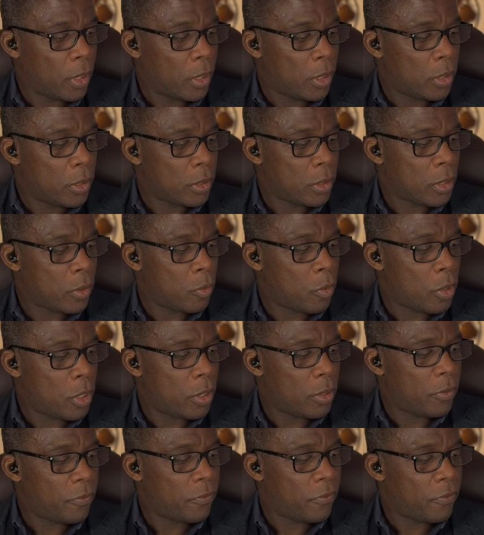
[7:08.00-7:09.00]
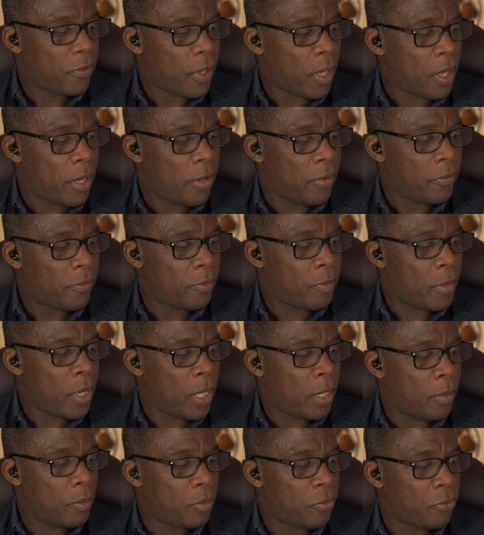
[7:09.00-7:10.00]
So what are the 5
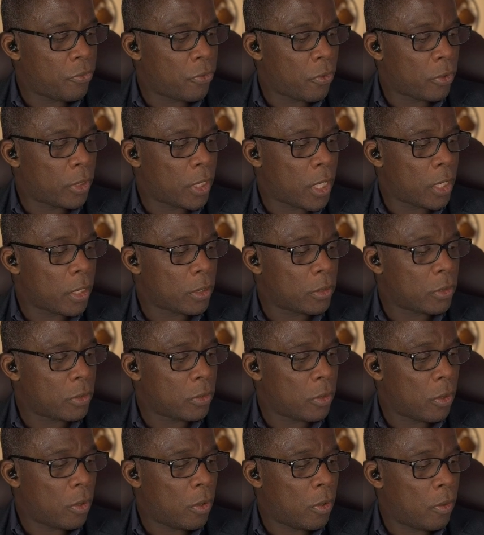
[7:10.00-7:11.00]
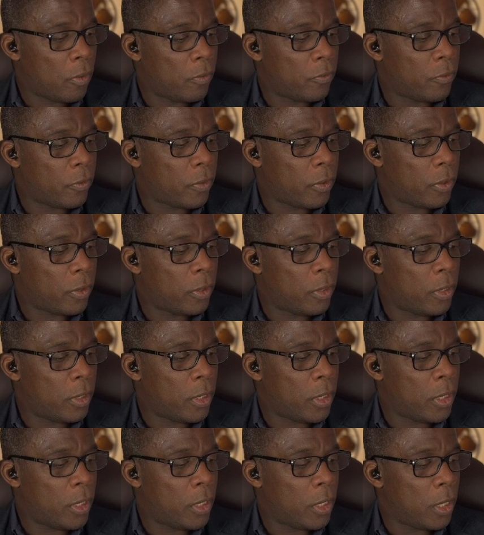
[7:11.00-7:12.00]
main products of
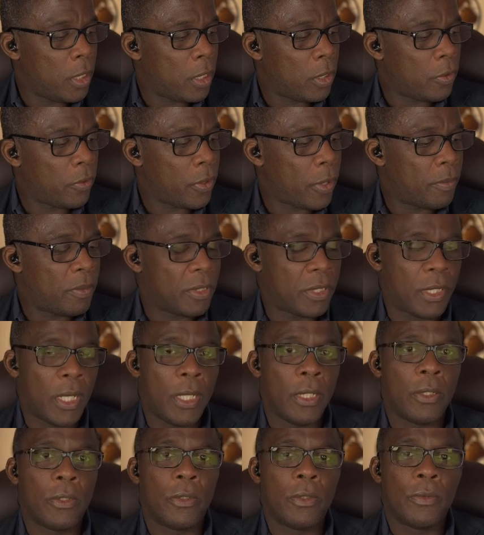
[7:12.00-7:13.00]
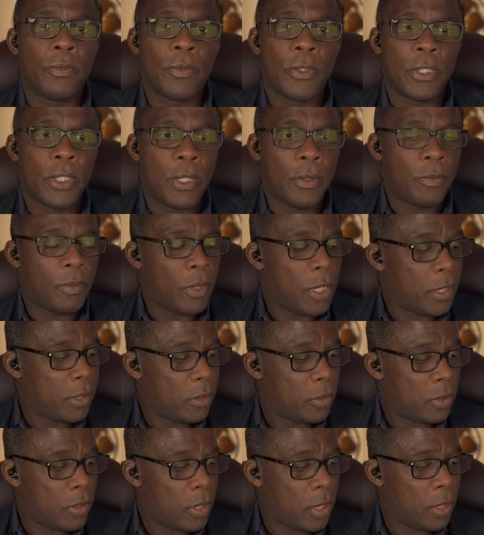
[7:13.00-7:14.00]
the Krebs cycle? So let's
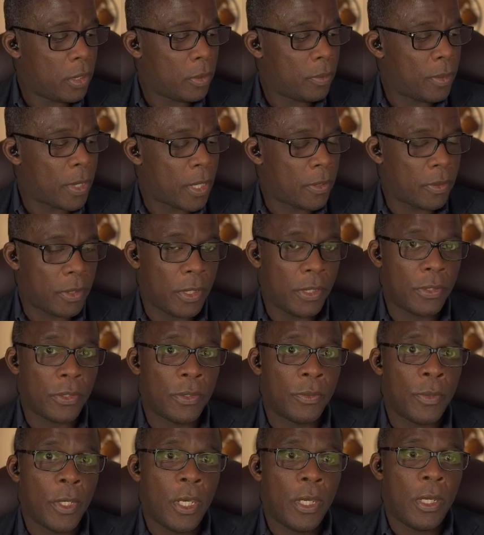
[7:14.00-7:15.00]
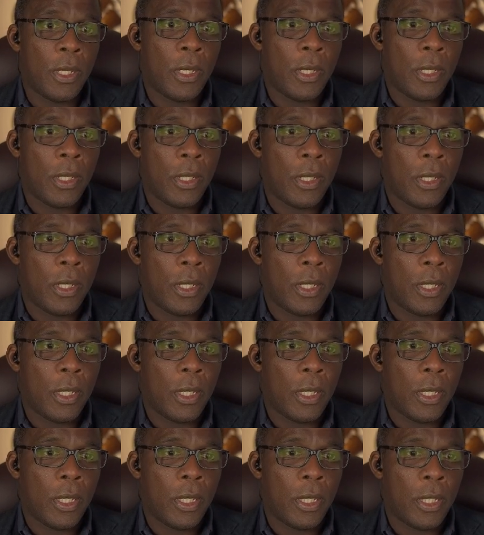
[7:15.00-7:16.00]
think about this.
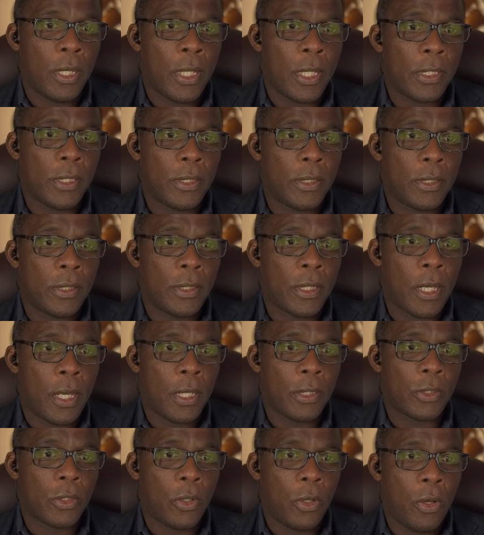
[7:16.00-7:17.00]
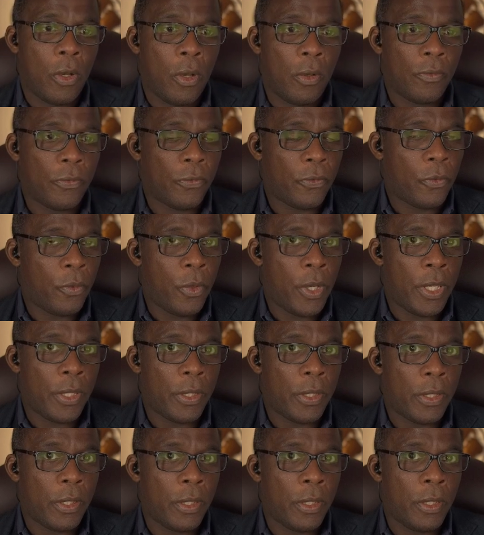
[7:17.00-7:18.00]
Let's start off with
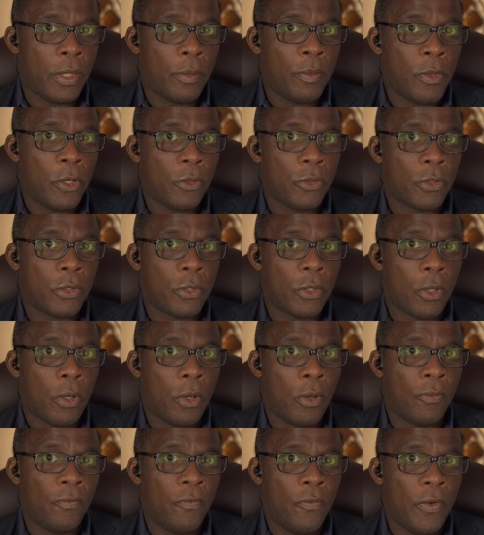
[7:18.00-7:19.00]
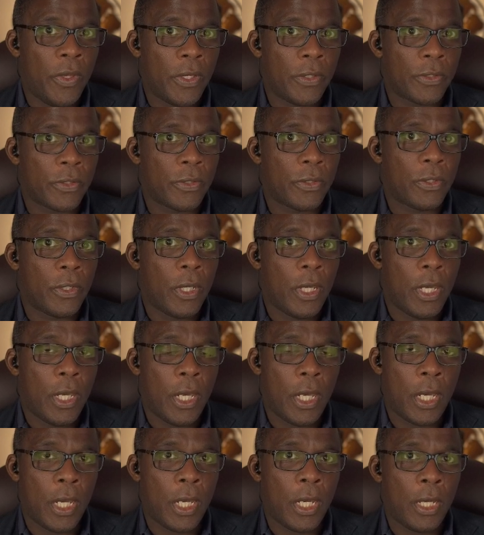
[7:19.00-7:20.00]
the most obvious
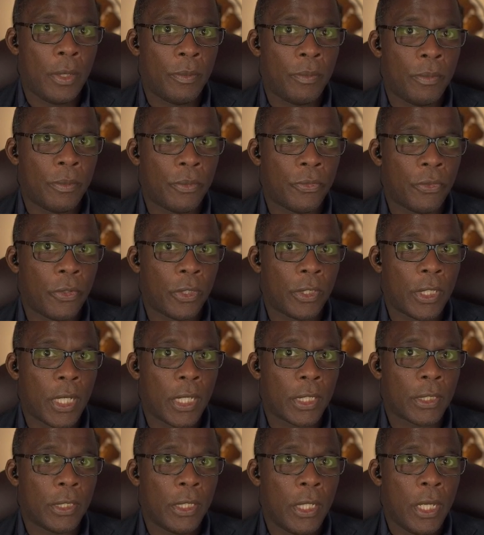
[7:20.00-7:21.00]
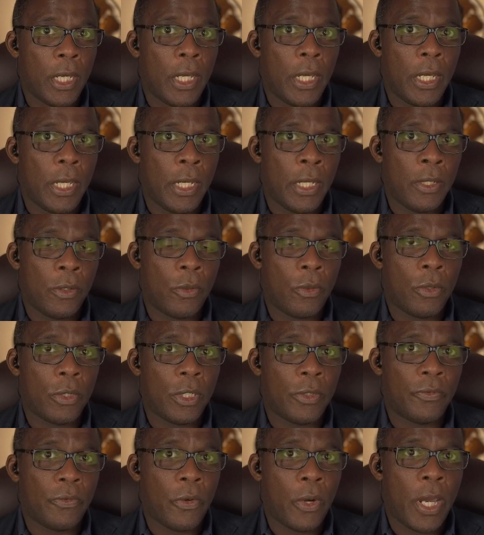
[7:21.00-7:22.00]
product. In order
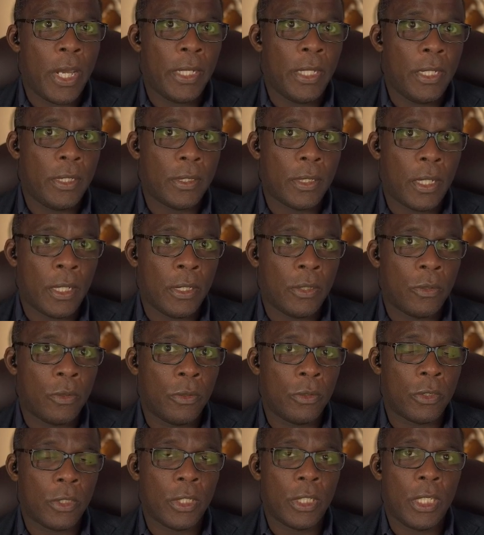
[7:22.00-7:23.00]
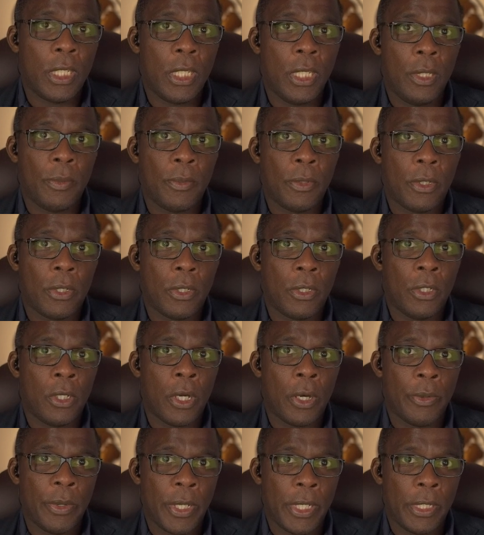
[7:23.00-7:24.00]
for any cycle to keep
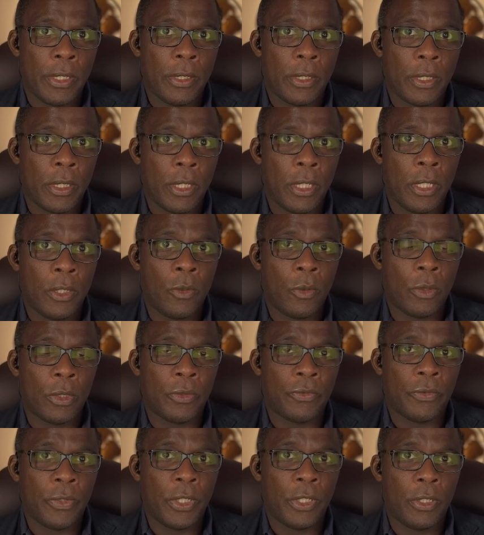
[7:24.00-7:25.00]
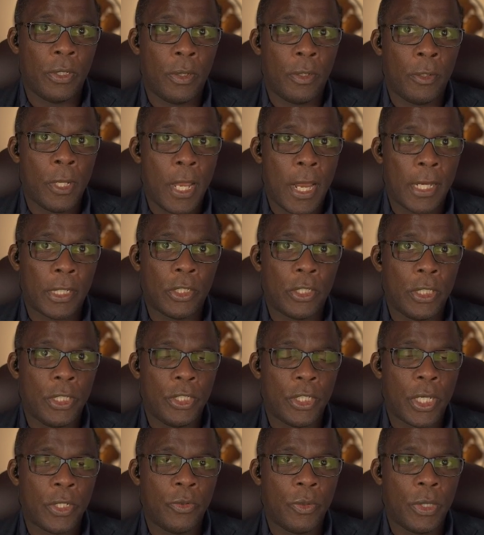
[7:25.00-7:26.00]
going, in order for it to actually
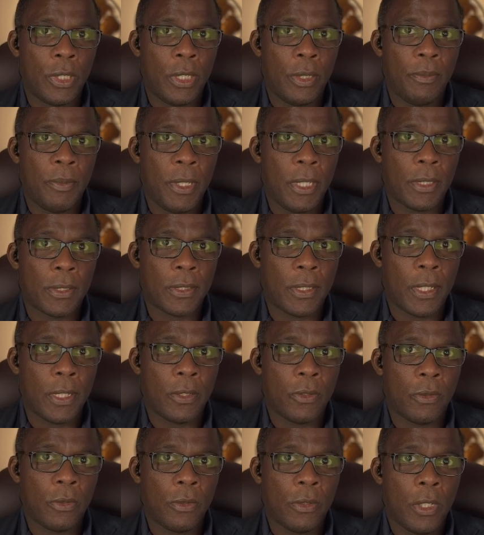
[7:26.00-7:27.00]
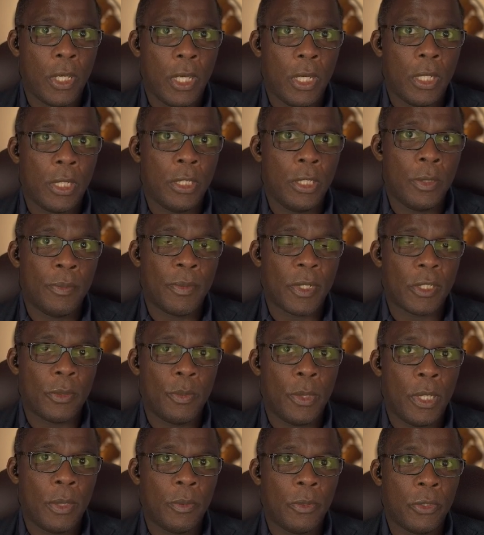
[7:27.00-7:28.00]
genuinely be a cycle, you must
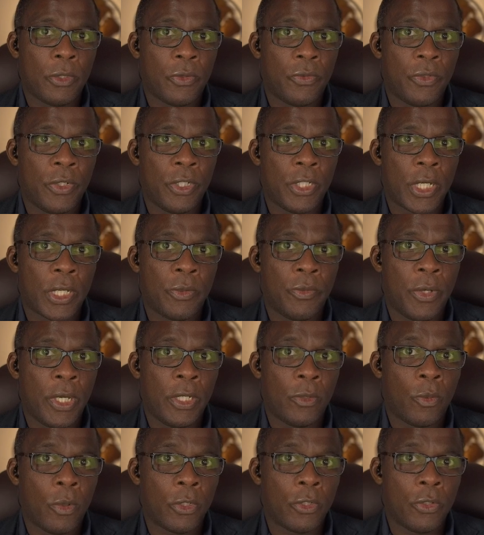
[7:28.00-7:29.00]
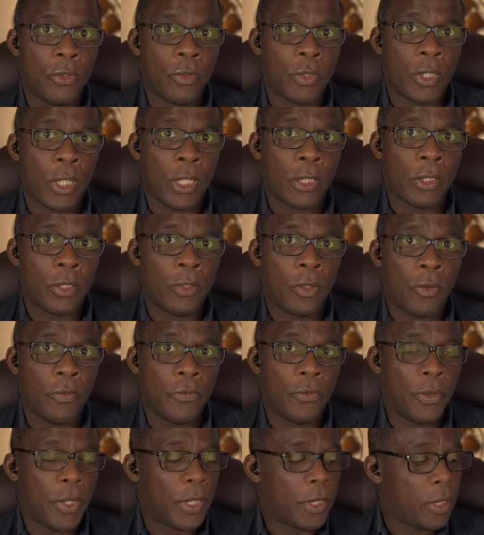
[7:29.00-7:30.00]
be able to regenerate what you started off
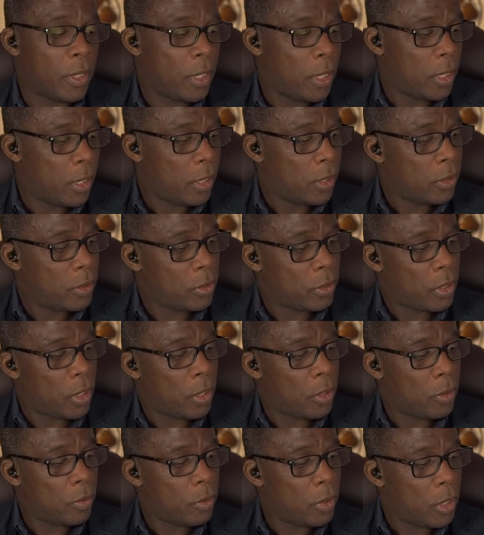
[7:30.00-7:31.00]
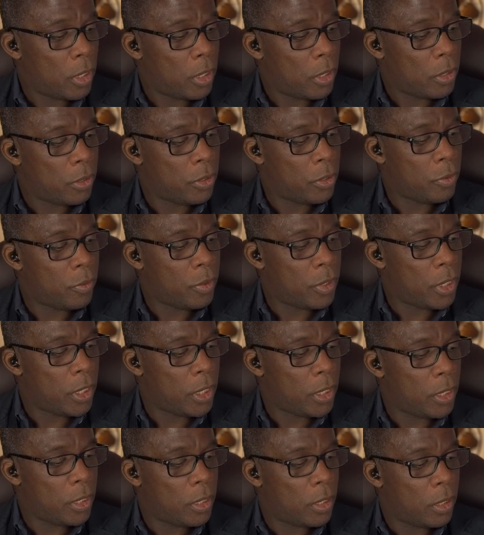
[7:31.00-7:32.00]
with. So you
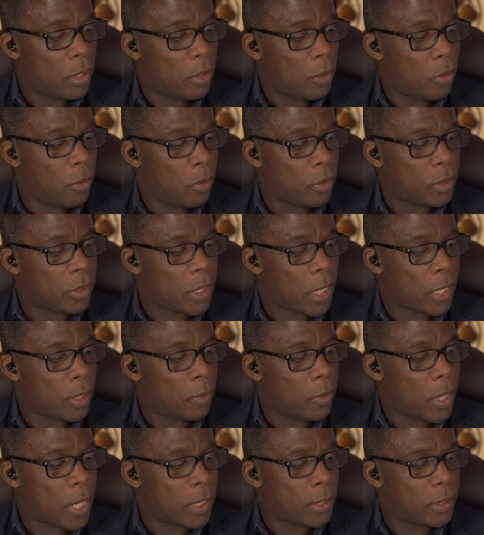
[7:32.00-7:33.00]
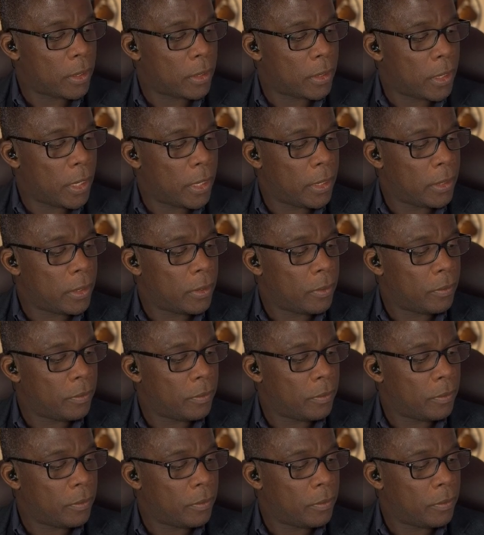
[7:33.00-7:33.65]
need oxaloacetate.